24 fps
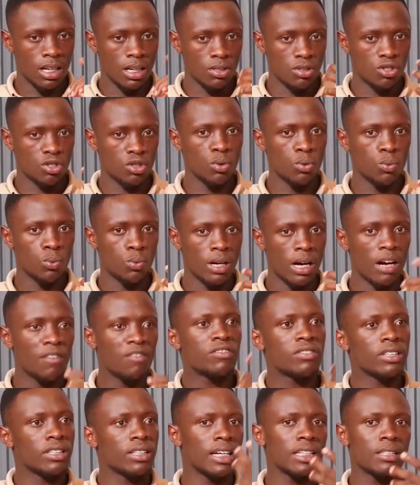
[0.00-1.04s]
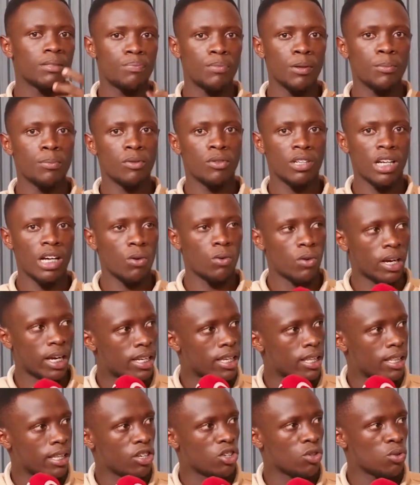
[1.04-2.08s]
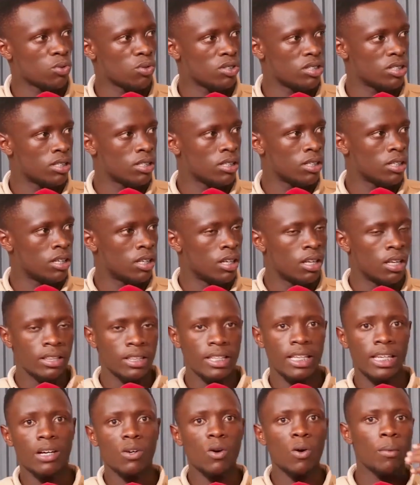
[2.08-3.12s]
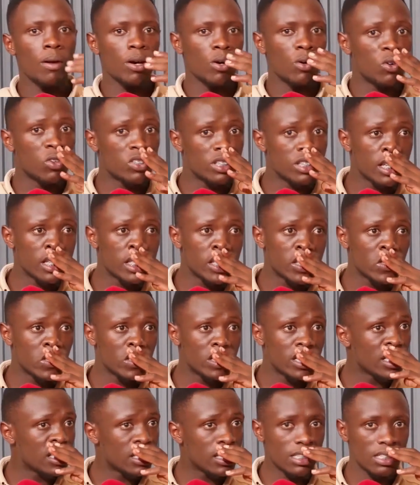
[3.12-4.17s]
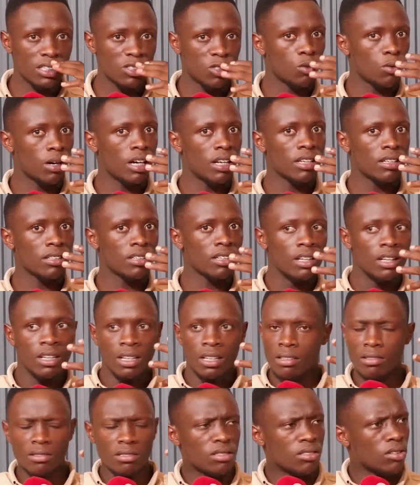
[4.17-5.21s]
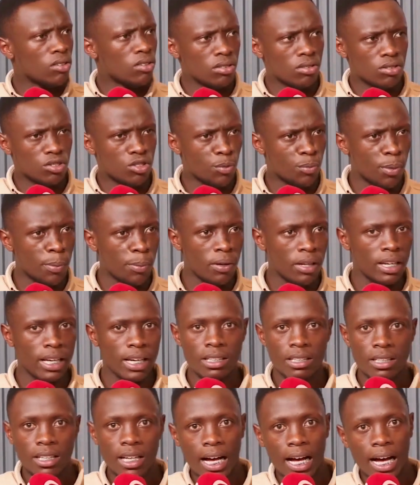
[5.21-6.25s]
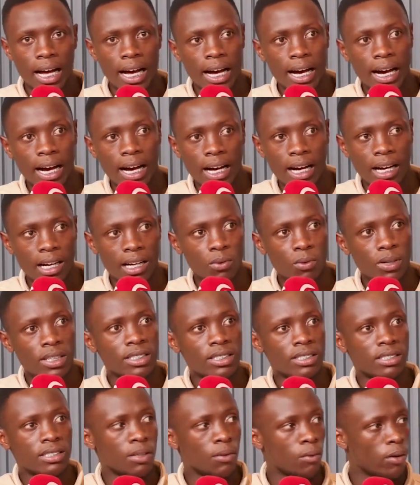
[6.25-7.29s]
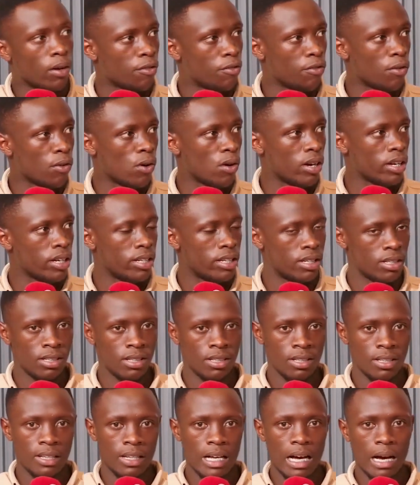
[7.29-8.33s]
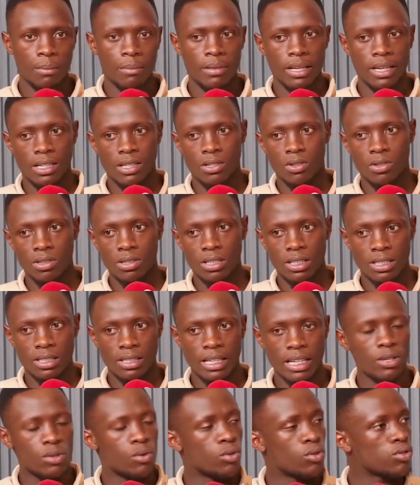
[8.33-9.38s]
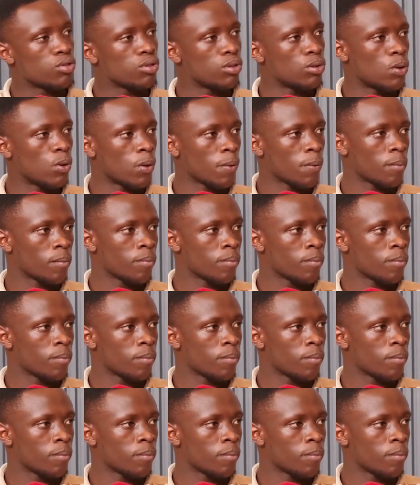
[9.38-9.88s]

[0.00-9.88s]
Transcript: So after that, people now get the news. They're like, oh my God, Churchill did. So people are like, what is the way forward? I'm like, colleagues, I don't know.